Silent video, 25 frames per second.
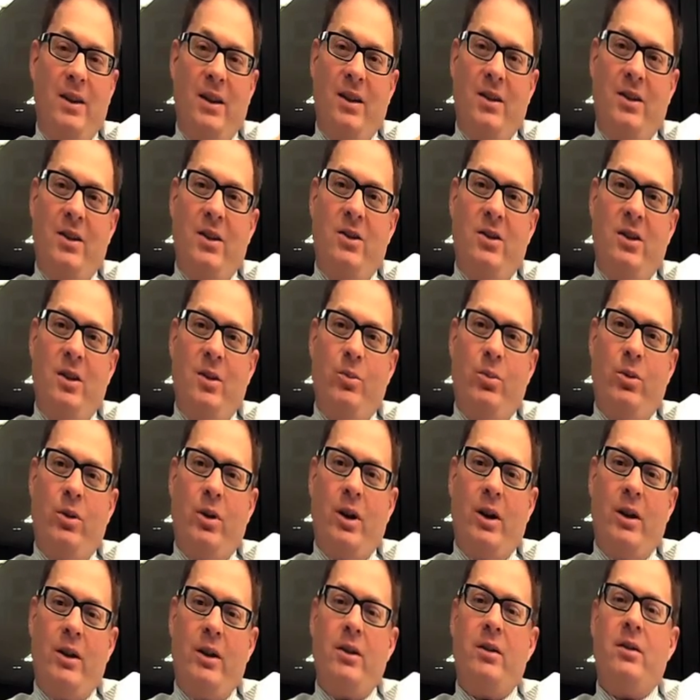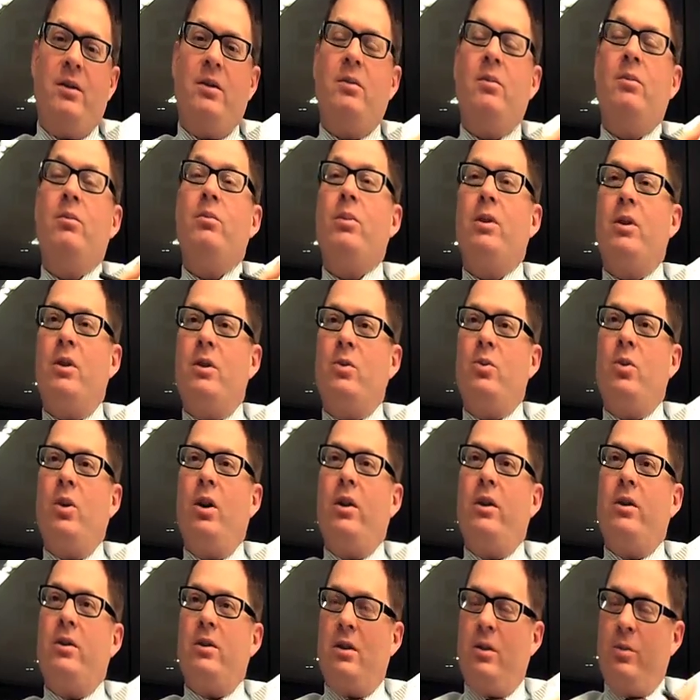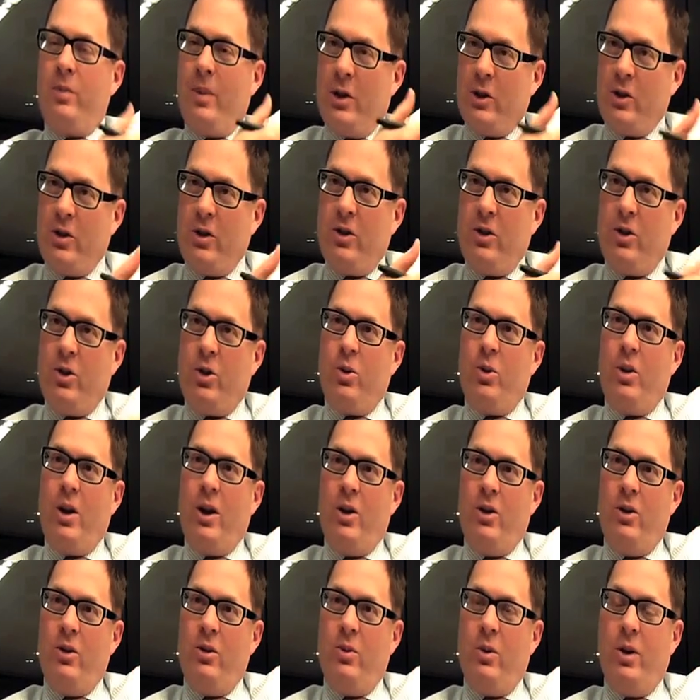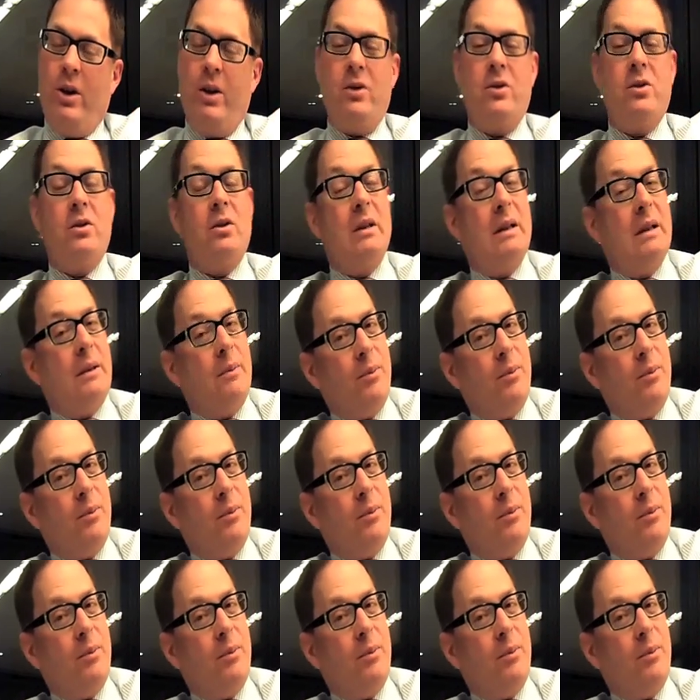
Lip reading: an existing product, but as well as especially to create new ones.